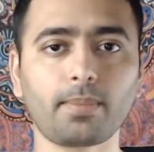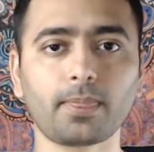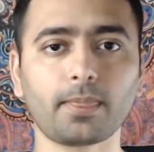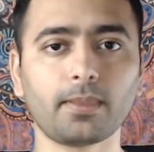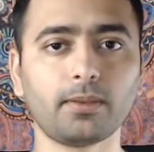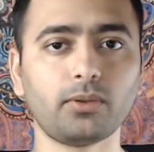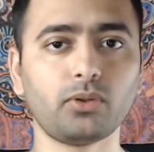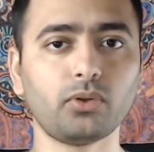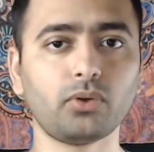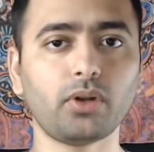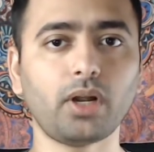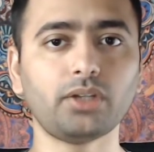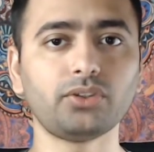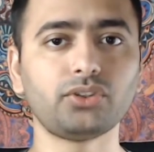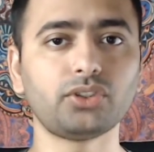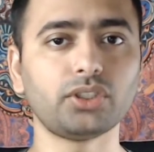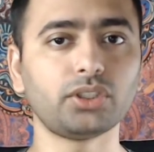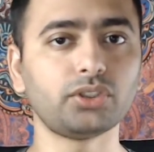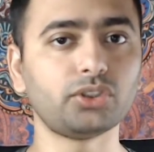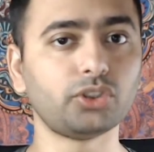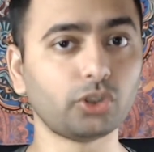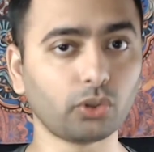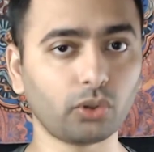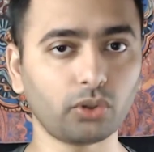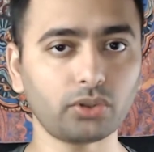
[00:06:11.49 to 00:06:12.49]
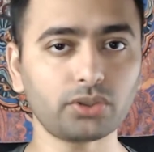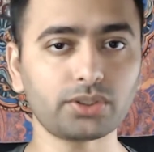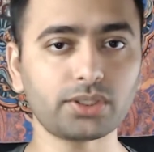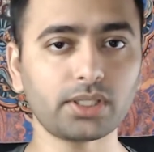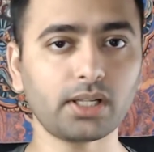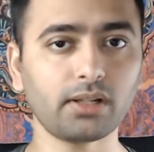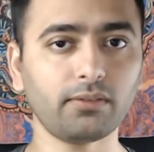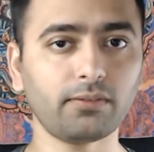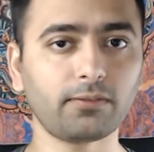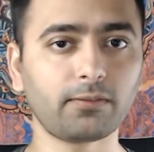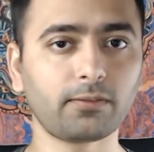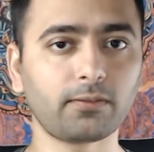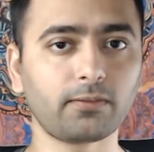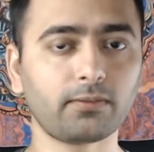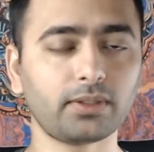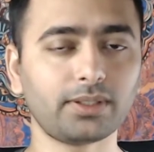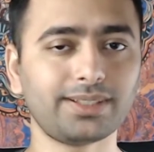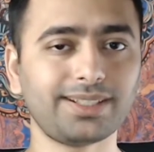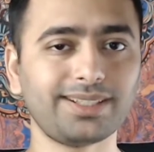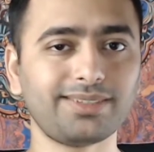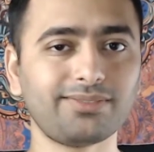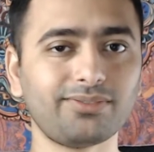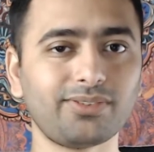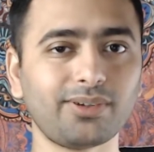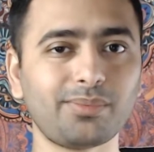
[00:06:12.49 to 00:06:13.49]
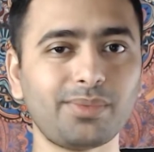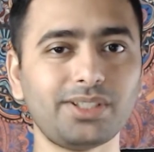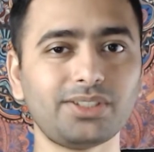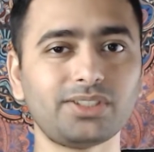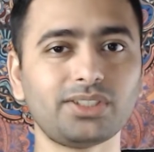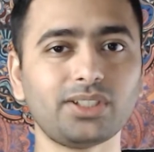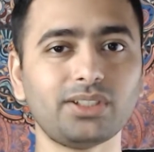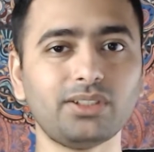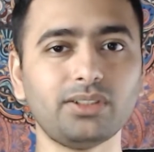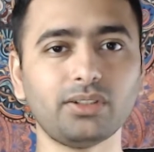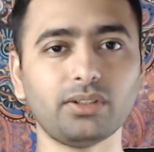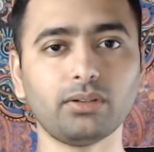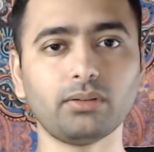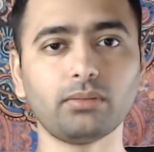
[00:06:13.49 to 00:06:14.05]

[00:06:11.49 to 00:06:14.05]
Do not judge yourself with the information.